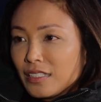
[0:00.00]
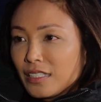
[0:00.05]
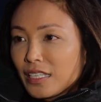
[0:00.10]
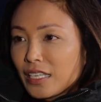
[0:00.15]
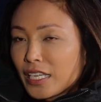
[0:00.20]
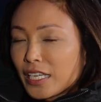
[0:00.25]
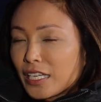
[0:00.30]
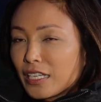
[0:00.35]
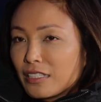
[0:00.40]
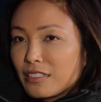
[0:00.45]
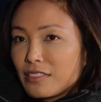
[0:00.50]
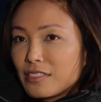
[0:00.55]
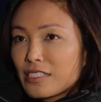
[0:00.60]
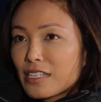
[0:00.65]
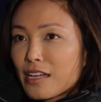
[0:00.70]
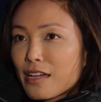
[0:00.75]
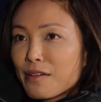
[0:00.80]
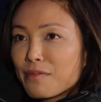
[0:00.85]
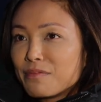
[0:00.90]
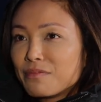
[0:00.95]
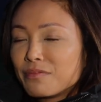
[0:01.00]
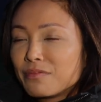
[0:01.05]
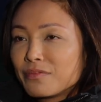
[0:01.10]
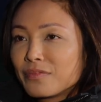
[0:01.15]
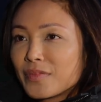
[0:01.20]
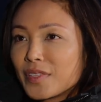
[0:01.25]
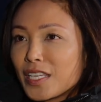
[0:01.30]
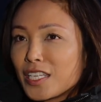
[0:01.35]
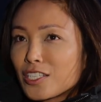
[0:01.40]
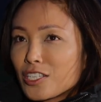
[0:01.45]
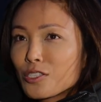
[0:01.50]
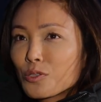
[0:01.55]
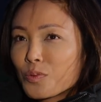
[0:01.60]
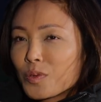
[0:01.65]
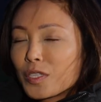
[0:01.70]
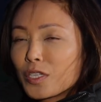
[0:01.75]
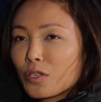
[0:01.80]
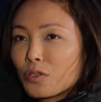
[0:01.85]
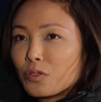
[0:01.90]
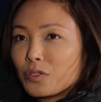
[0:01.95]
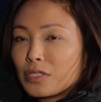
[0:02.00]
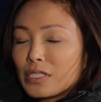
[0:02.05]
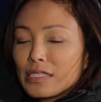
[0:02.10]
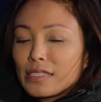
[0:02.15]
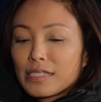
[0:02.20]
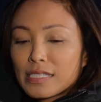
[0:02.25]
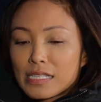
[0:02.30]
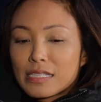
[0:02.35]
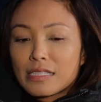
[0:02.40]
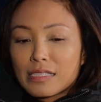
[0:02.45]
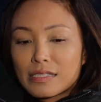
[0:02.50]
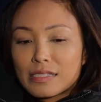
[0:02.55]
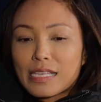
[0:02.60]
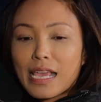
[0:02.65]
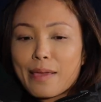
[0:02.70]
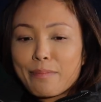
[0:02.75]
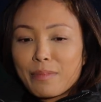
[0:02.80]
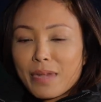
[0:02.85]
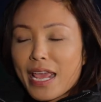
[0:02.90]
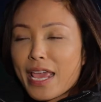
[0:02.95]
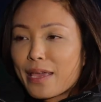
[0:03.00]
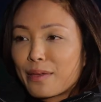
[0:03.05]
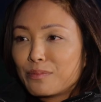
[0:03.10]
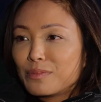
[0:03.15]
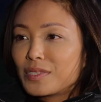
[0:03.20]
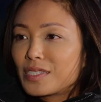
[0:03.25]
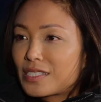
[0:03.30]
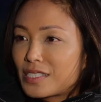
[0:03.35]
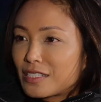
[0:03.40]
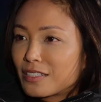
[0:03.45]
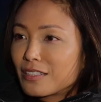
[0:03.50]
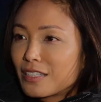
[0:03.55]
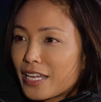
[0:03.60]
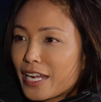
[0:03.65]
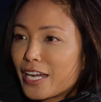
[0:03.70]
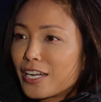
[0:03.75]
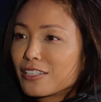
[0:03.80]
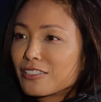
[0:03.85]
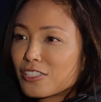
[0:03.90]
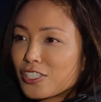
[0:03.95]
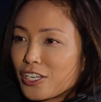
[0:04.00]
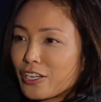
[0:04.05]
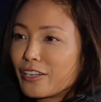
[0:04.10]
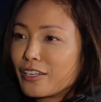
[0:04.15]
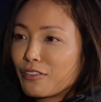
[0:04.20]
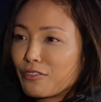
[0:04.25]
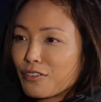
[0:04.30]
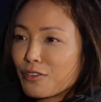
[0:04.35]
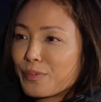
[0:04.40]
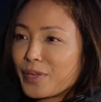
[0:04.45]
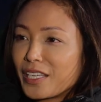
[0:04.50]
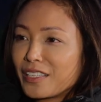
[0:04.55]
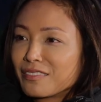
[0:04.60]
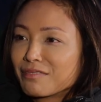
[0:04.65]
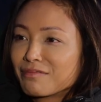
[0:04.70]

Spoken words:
And it's just really cool to see the same names still there cheering for me.